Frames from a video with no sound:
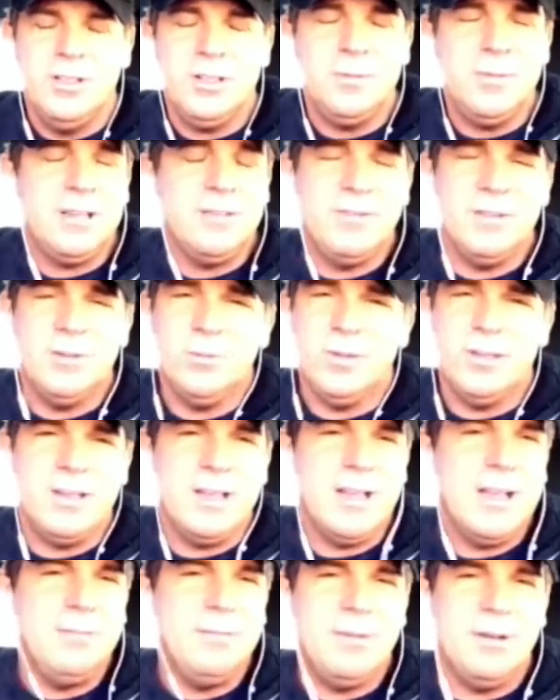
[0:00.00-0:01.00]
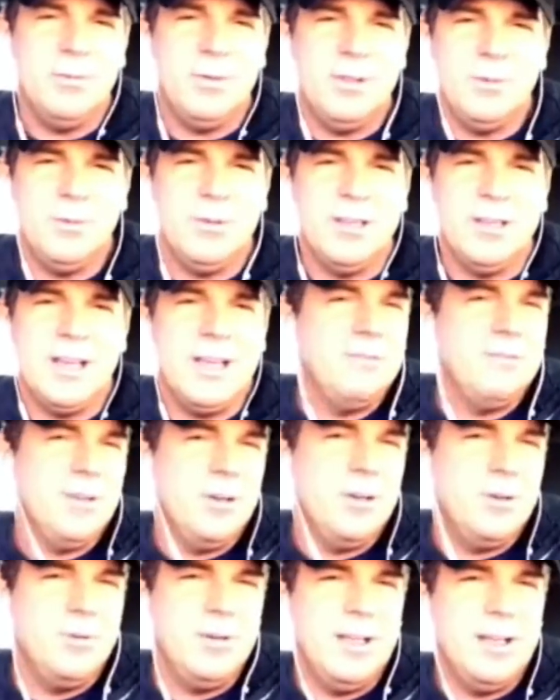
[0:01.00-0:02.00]
You can make a film with an
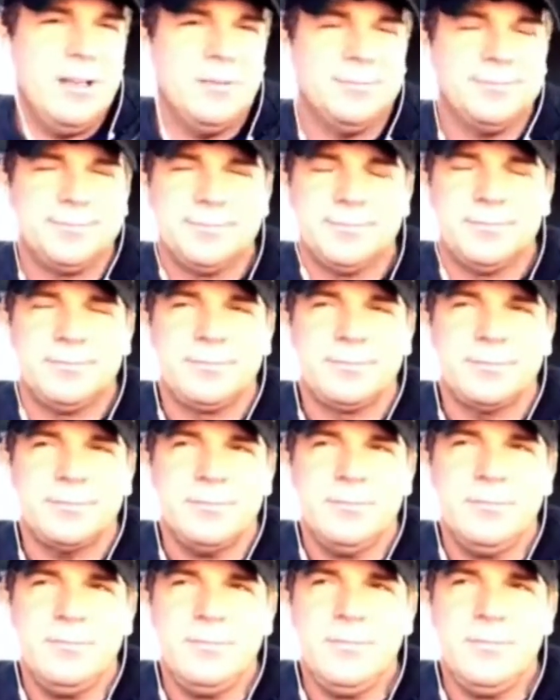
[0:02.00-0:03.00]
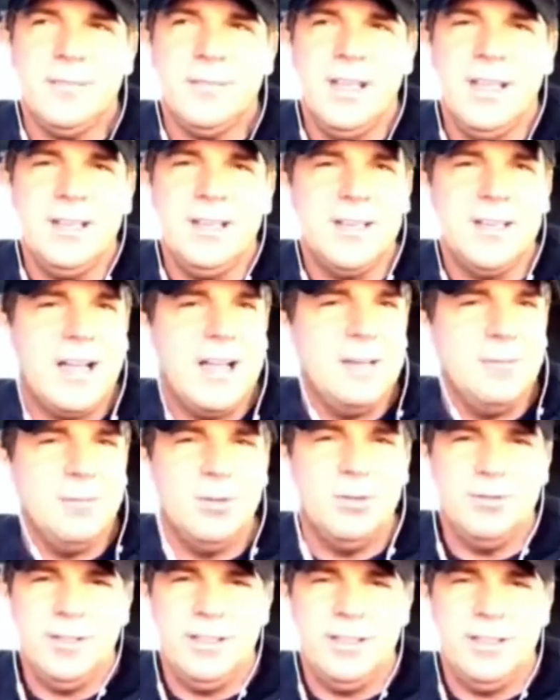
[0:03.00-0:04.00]
iPhone now, and the
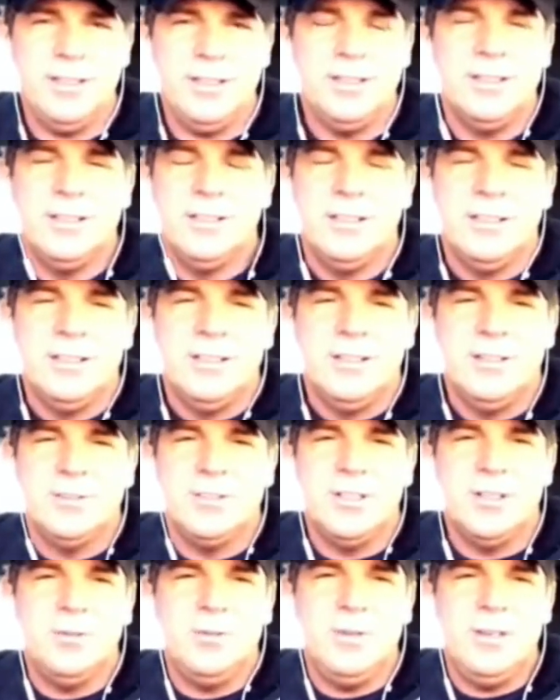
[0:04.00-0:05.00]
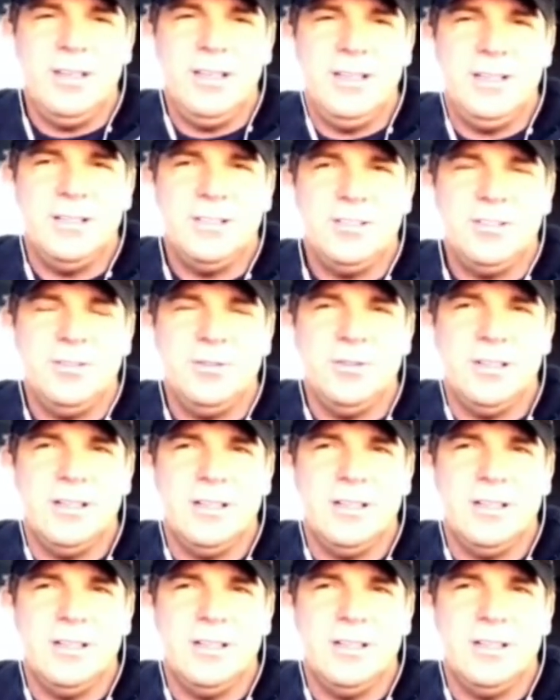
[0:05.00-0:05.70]
iMovie. There's no need to,